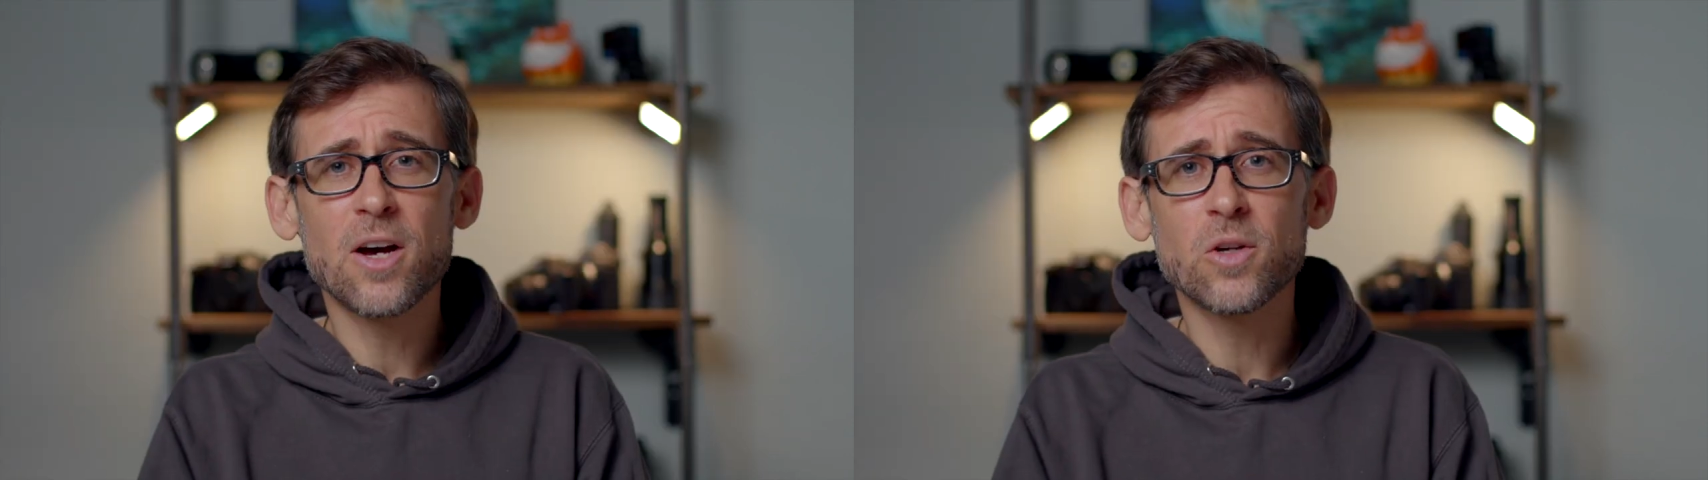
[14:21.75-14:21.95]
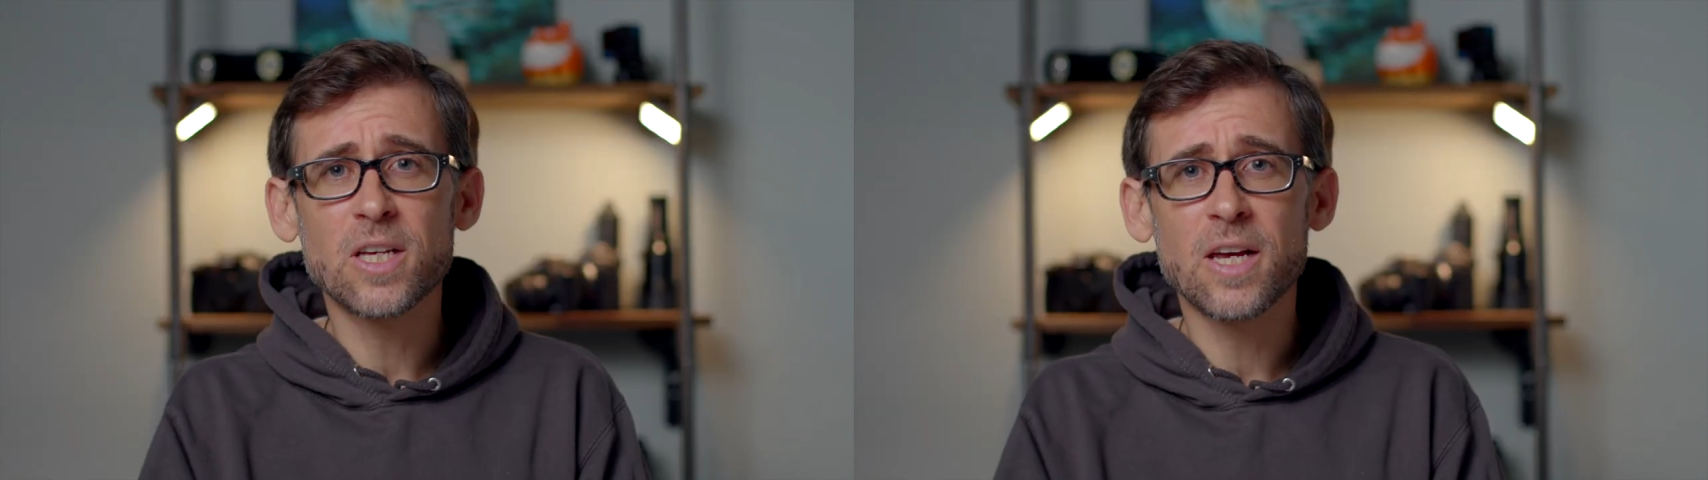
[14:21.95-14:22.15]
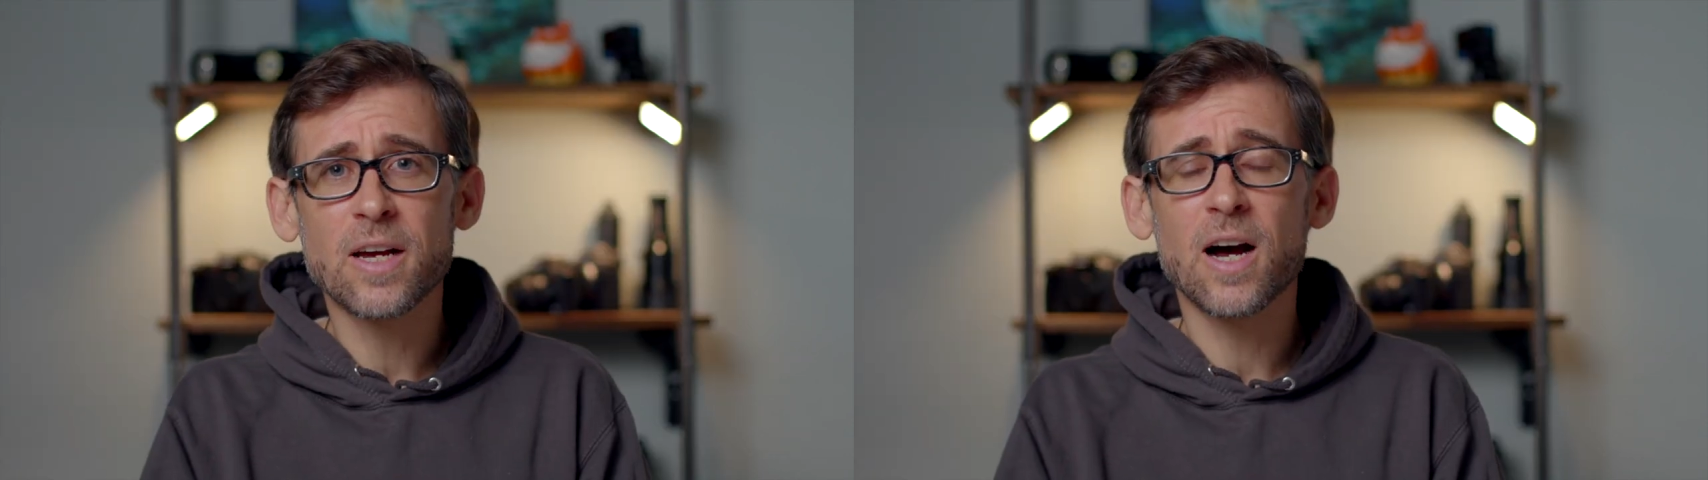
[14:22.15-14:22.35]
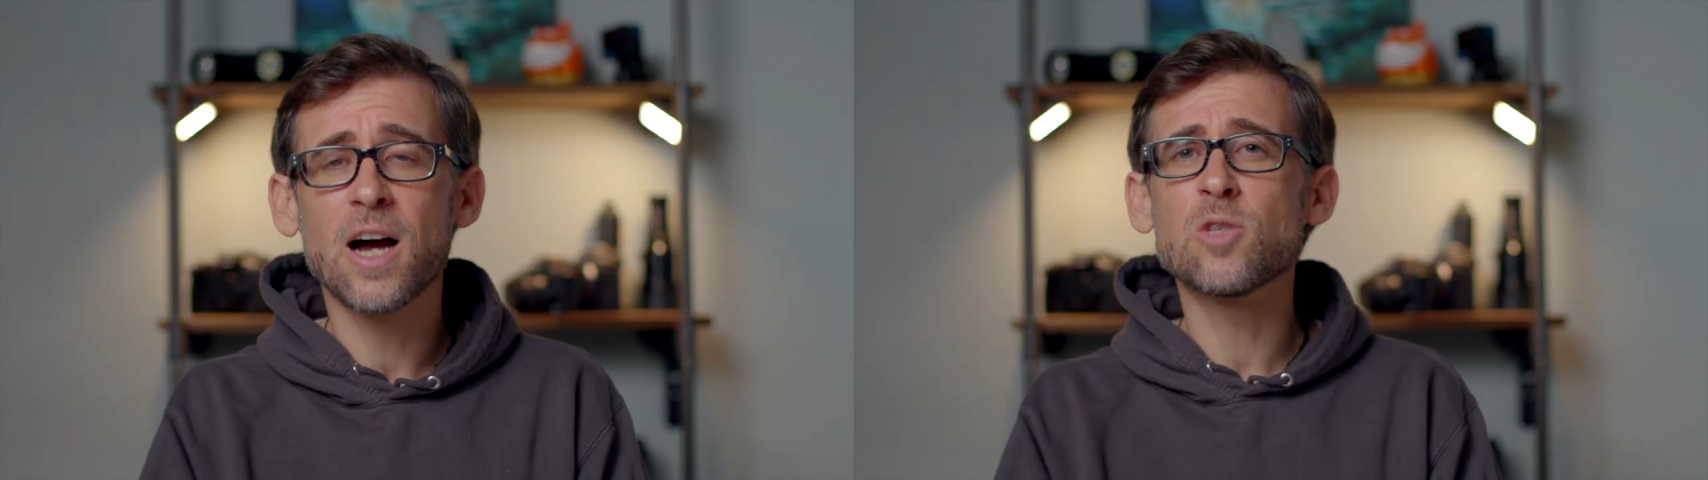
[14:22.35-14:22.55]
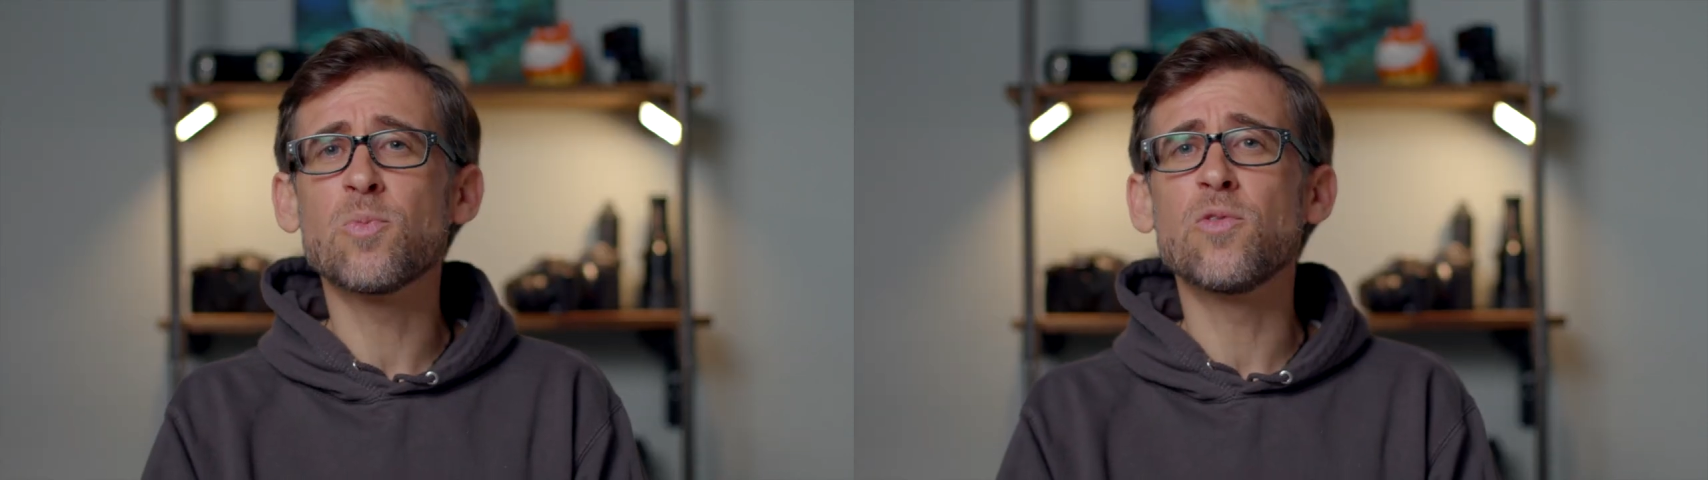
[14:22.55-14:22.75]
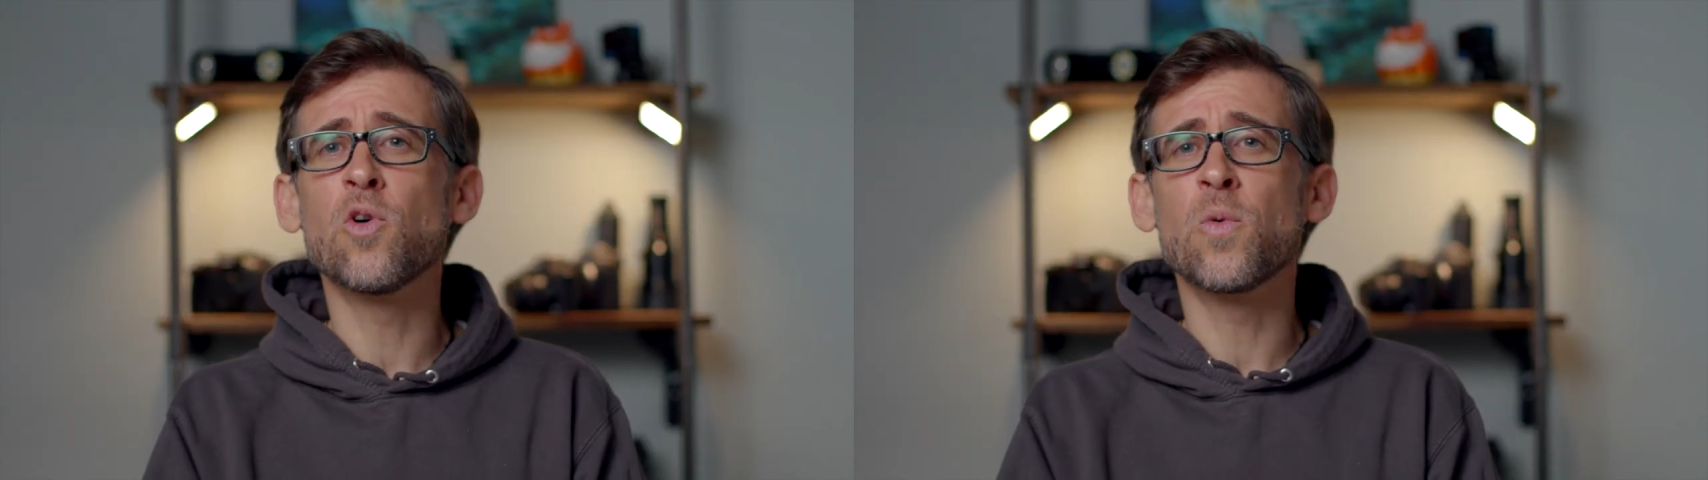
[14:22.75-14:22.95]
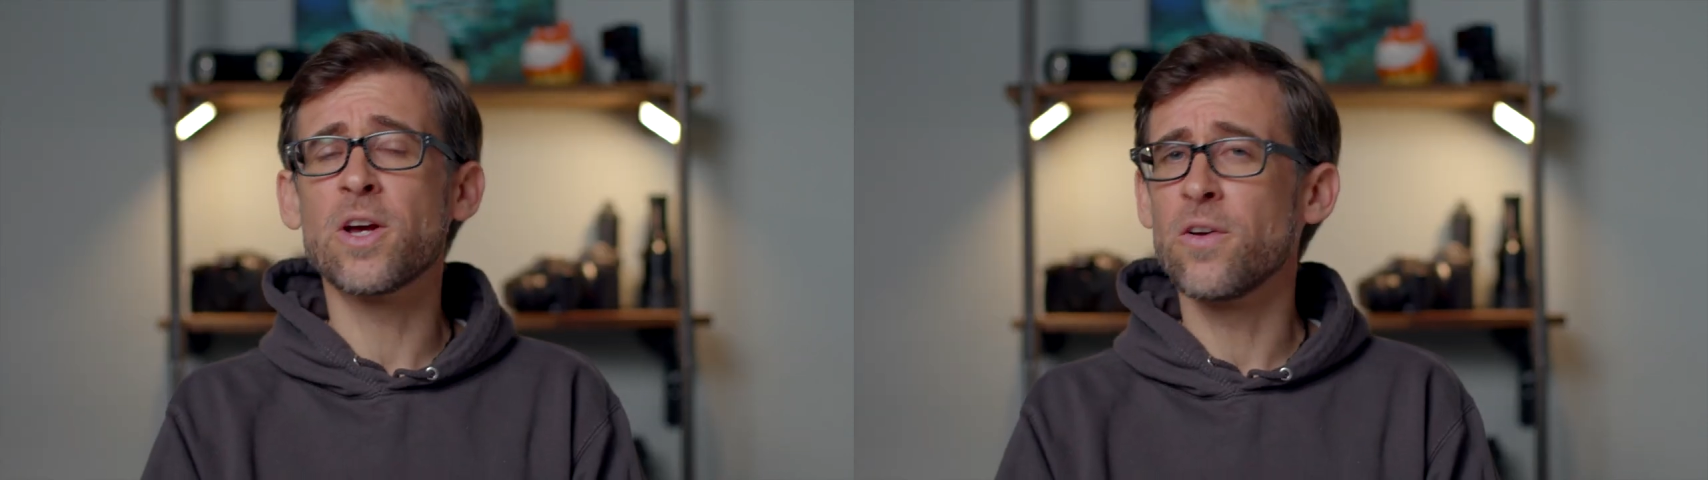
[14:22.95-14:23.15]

note here, guys, before we